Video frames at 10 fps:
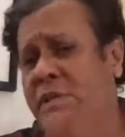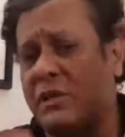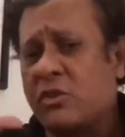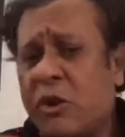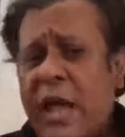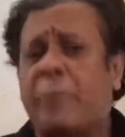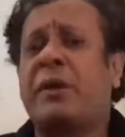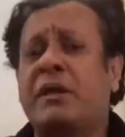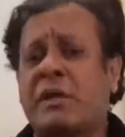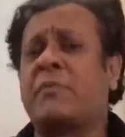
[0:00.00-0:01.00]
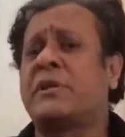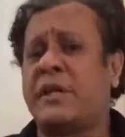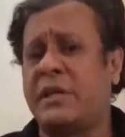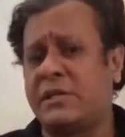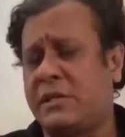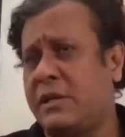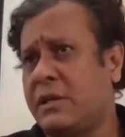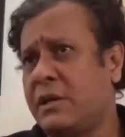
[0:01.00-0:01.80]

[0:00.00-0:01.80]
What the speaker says: It's not happening simultaneously.